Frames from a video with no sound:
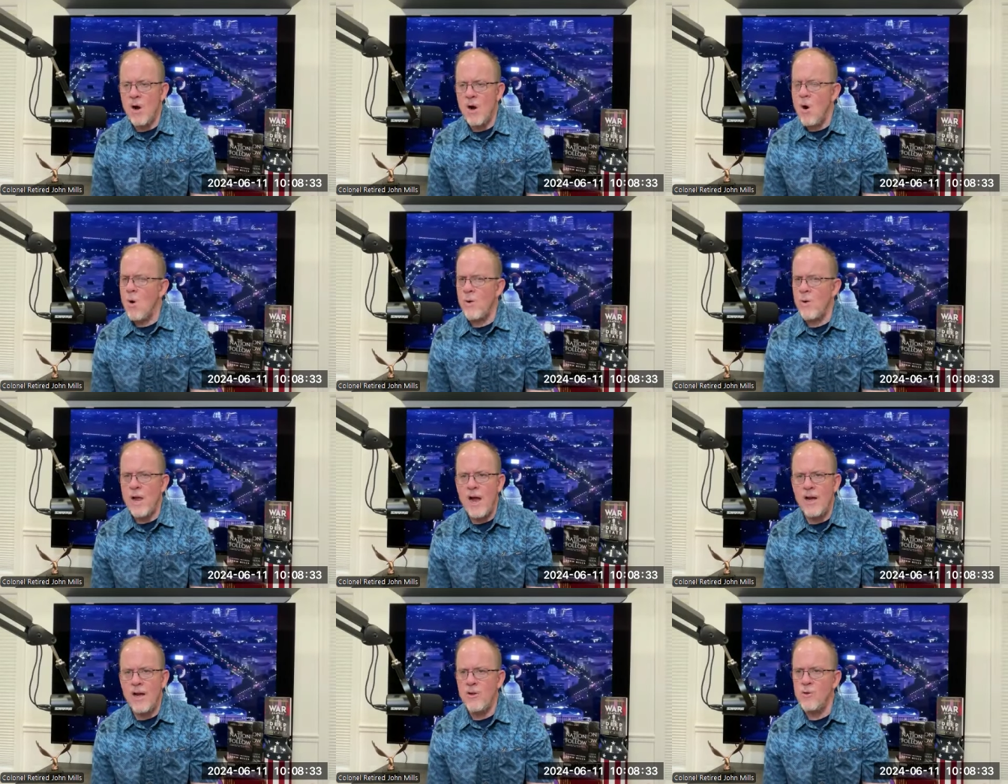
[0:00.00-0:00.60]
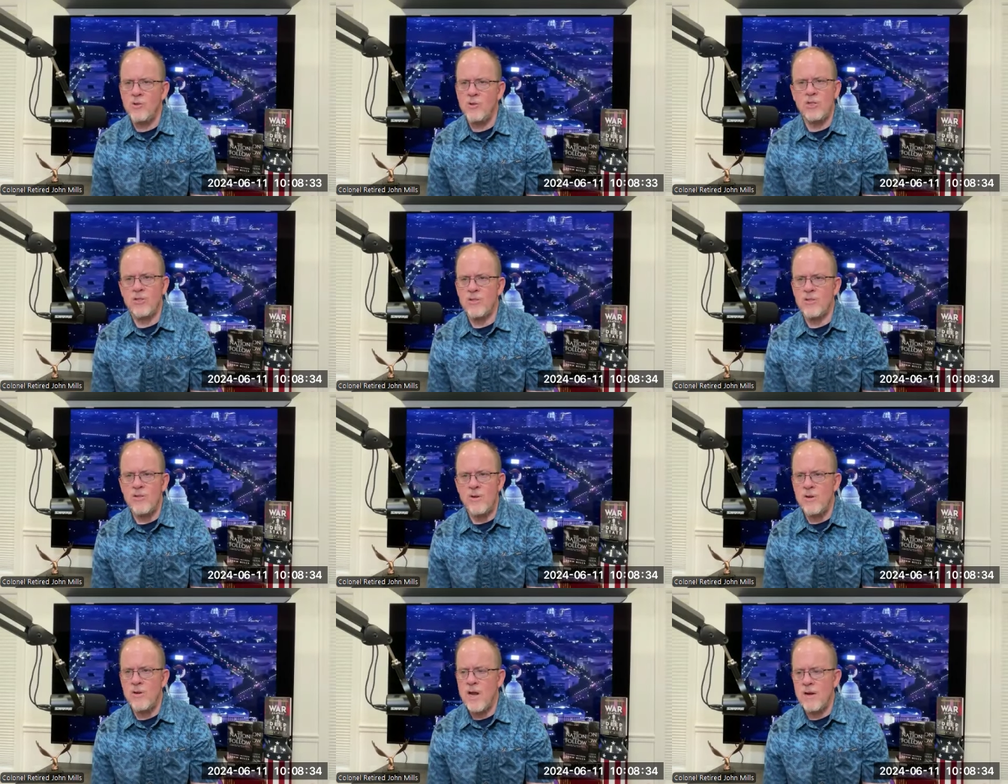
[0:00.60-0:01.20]
Oh yeah, you just
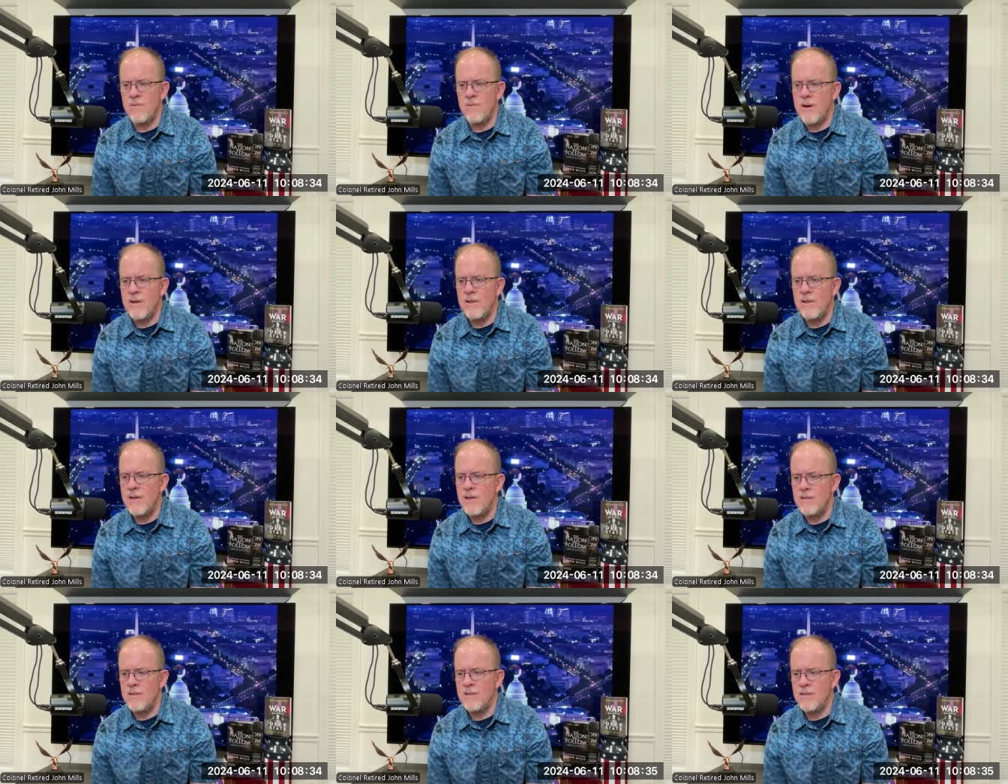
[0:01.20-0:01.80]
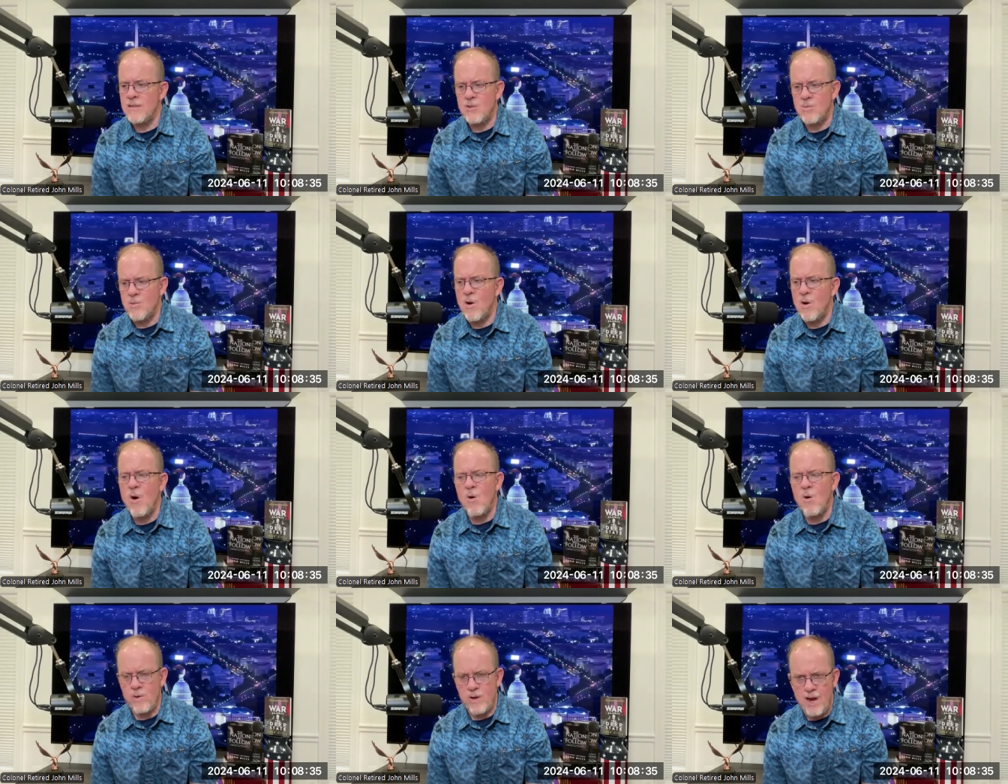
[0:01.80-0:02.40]
you're not read on to this
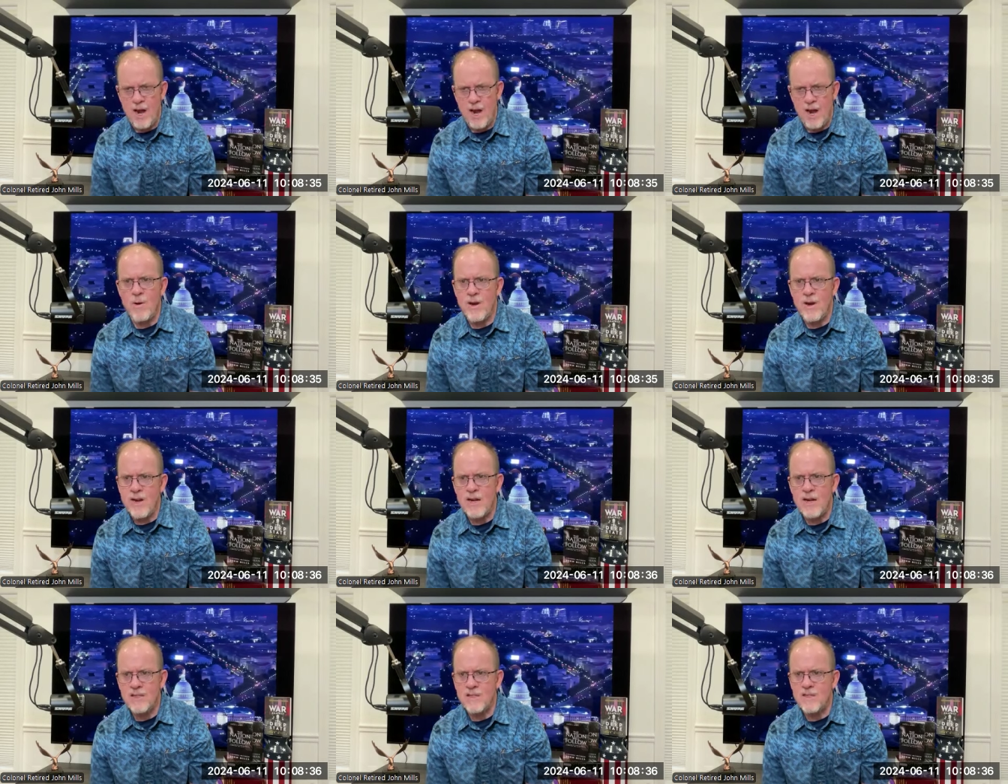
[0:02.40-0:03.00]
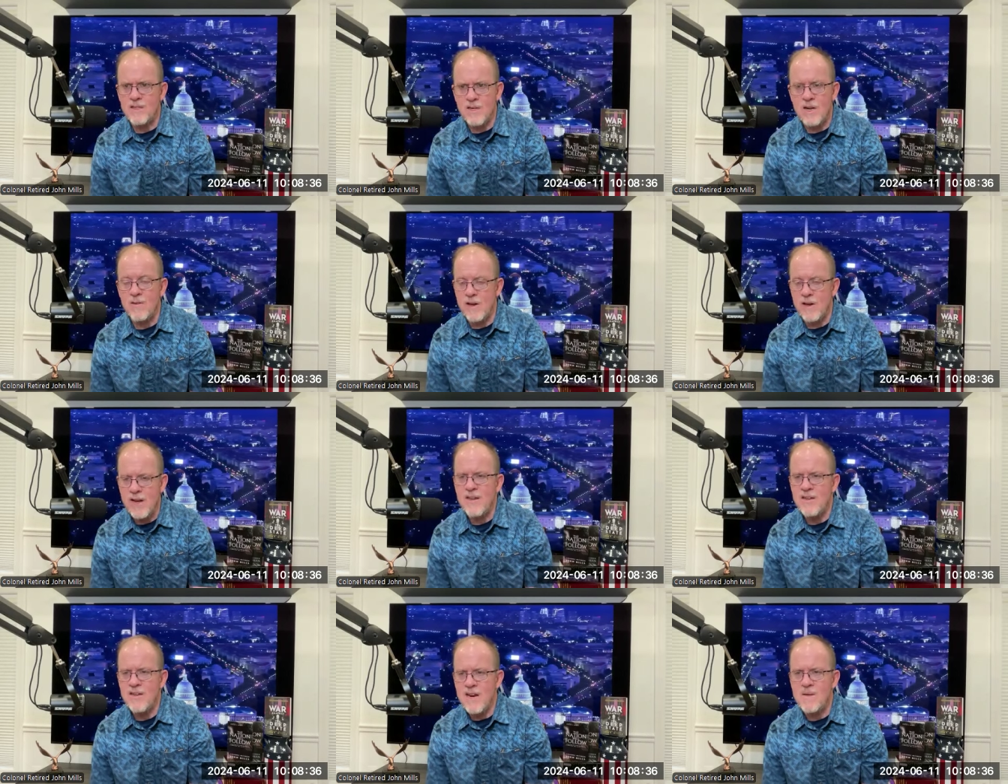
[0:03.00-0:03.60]
pro. Oh yeah, we got this covered.
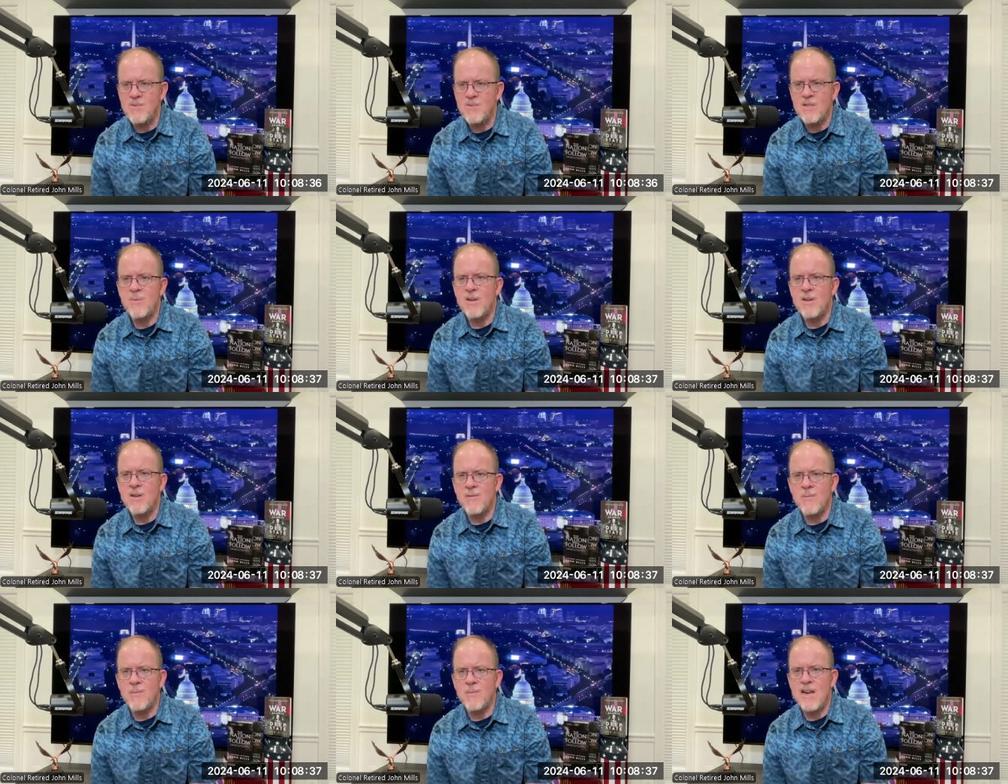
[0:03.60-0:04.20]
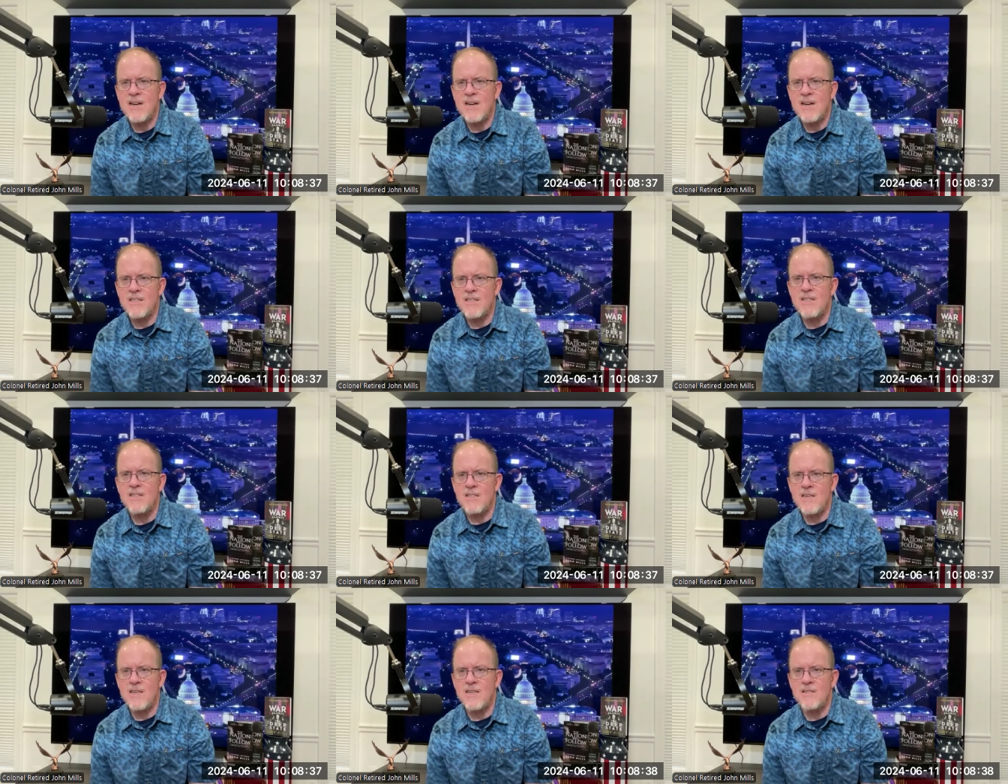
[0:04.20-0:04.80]
Anytime somebody from the
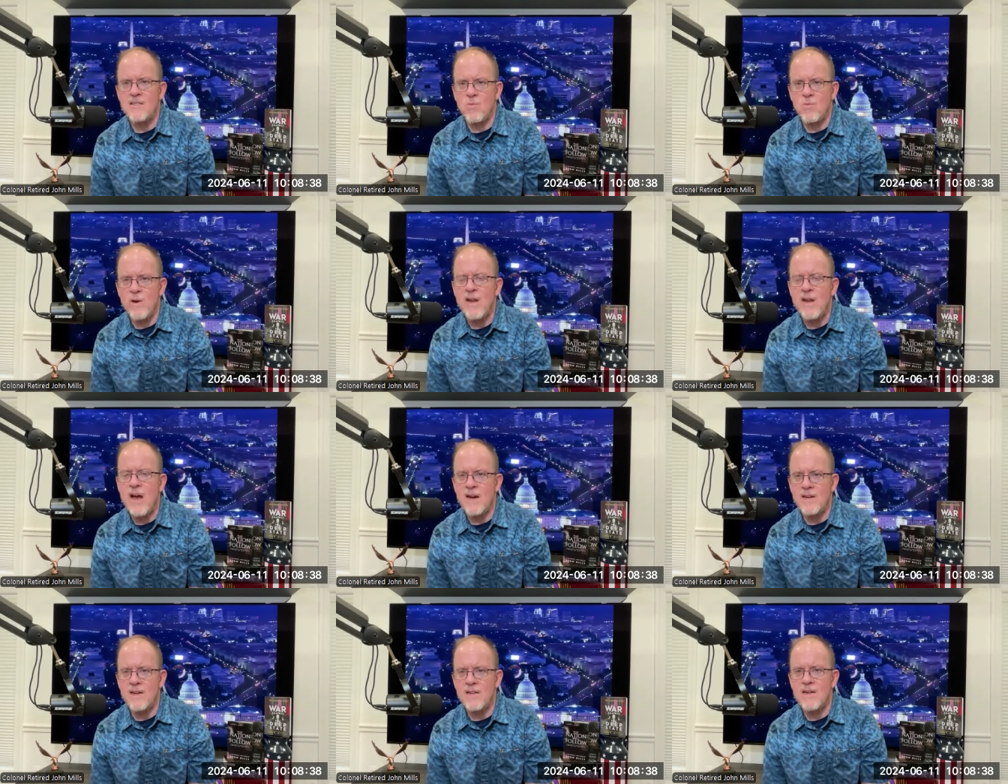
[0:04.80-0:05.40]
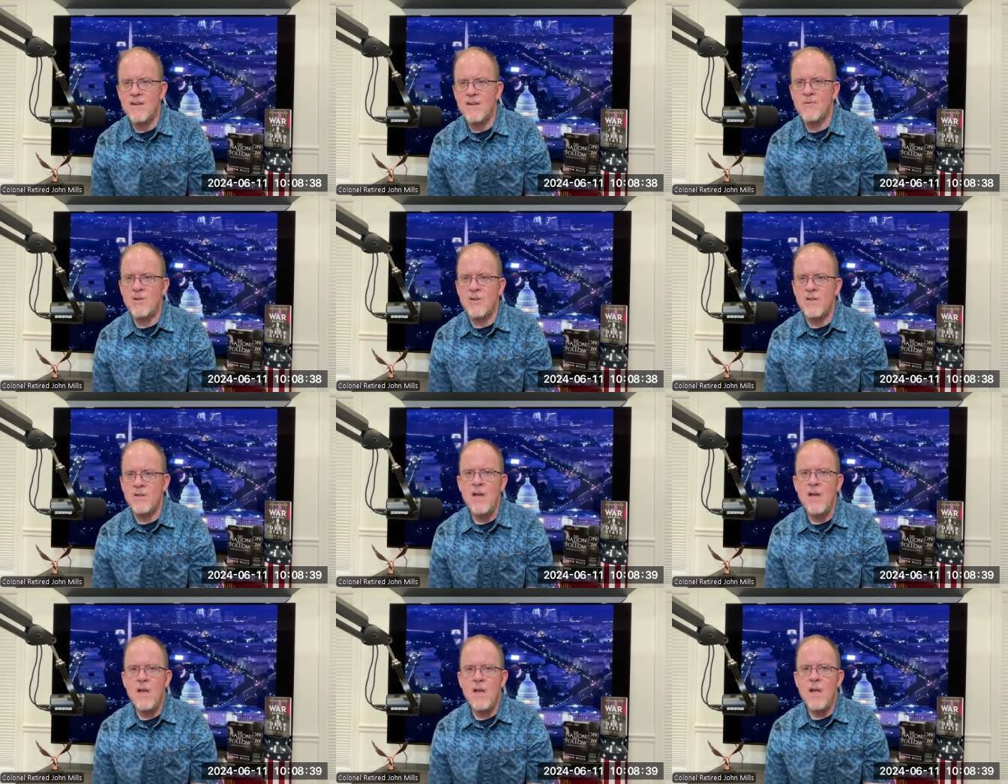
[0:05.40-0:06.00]
IC says we got it
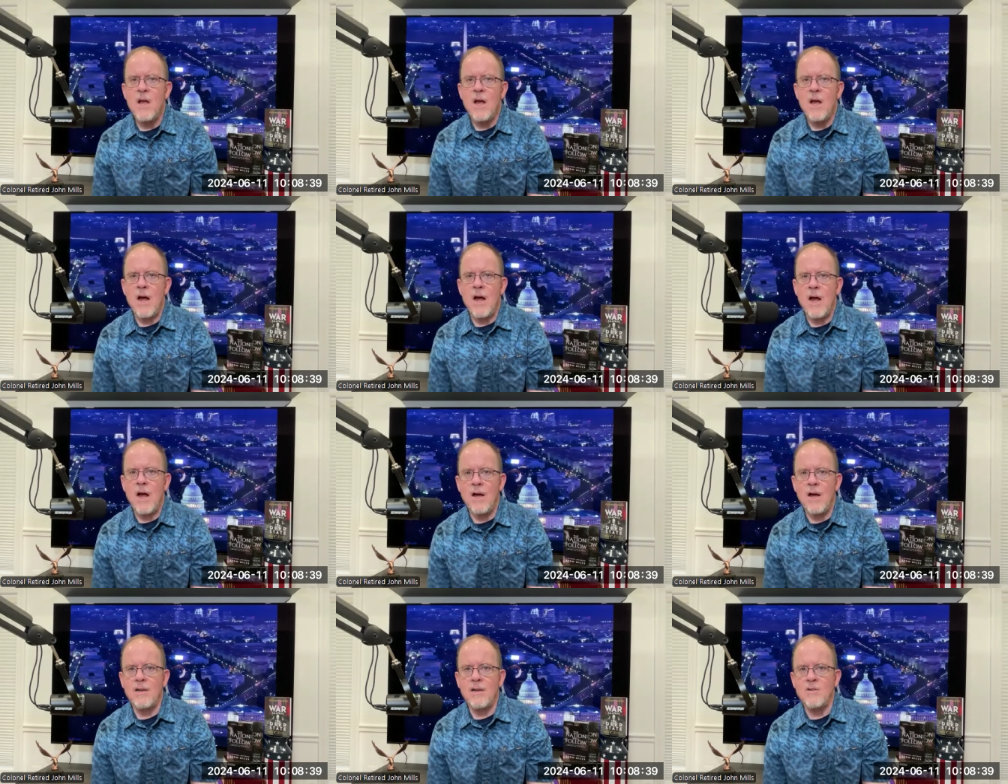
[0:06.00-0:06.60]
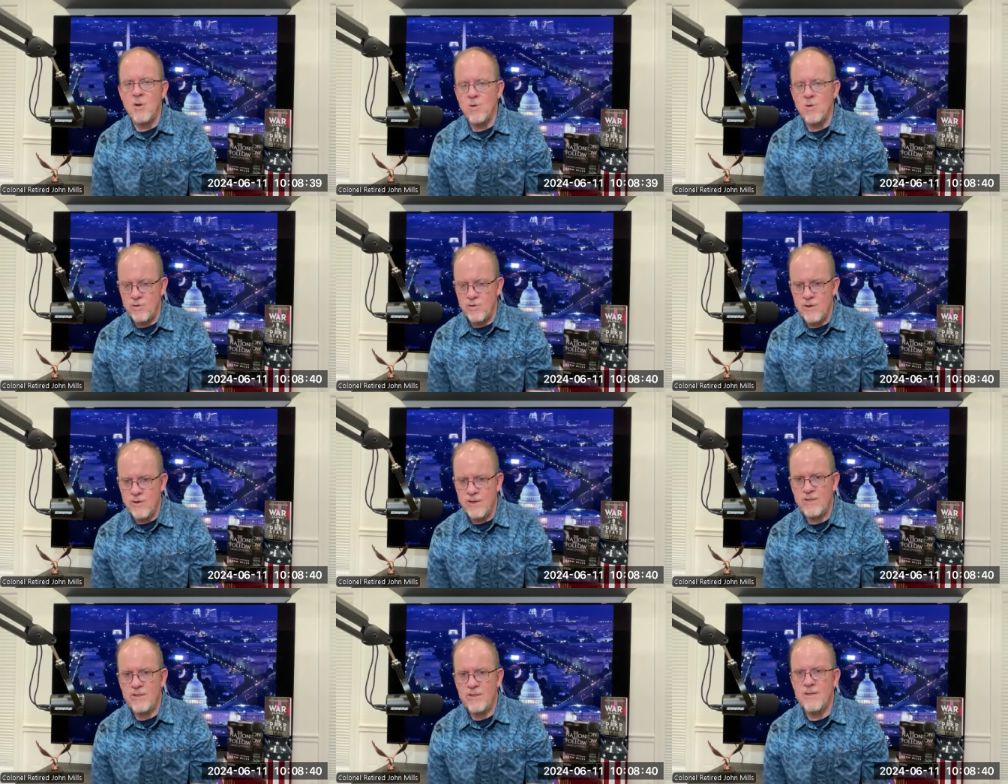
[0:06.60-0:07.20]
covered, uh, don't
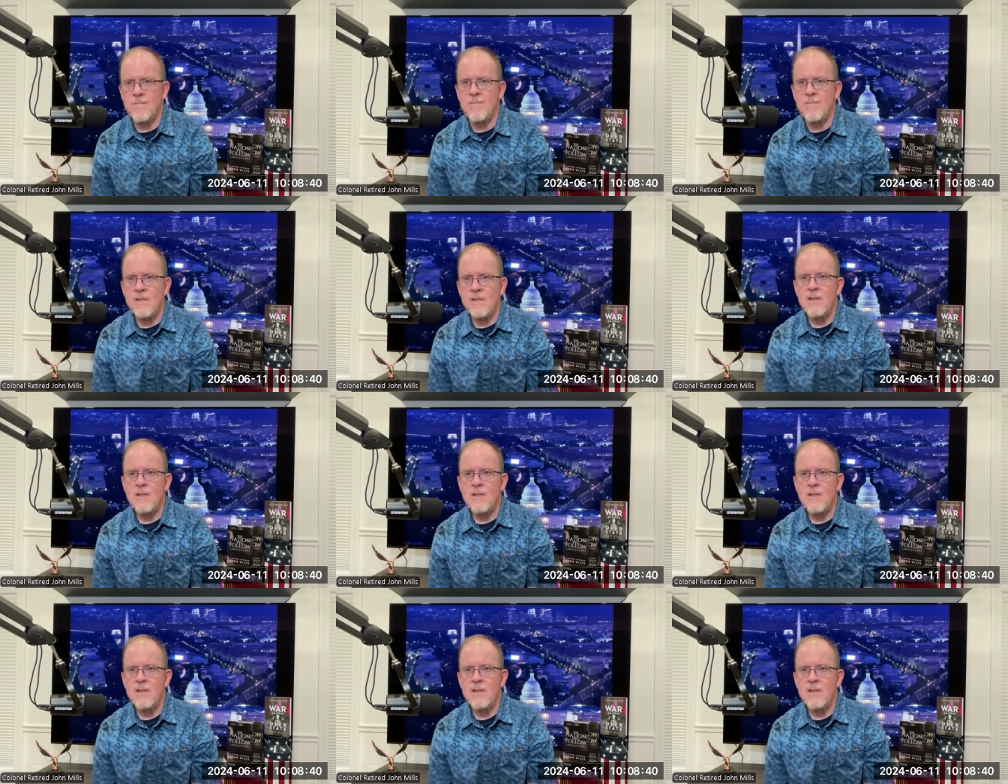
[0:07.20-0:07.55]
trust them.